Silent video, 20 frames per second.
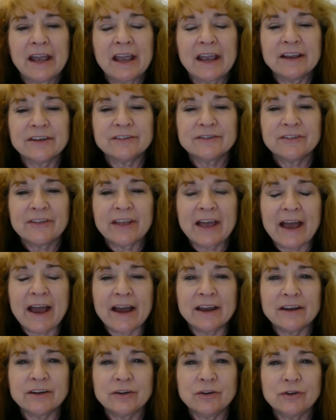is
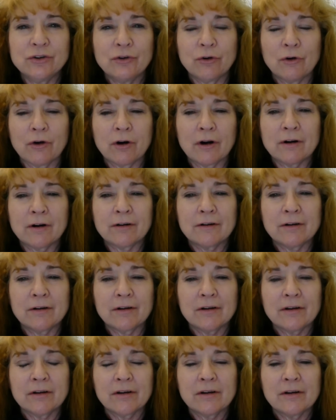that your
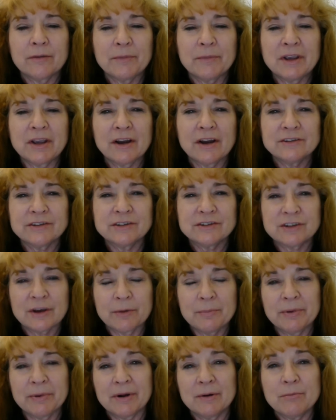because it's
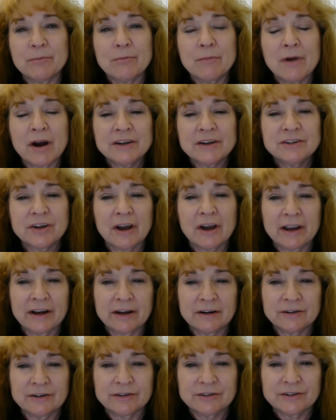up at a much
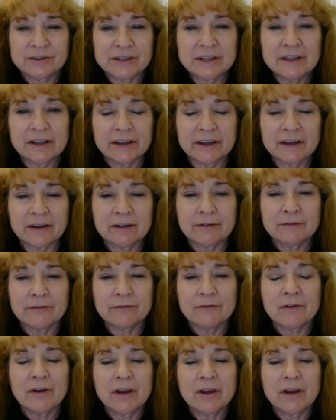higher ceiling of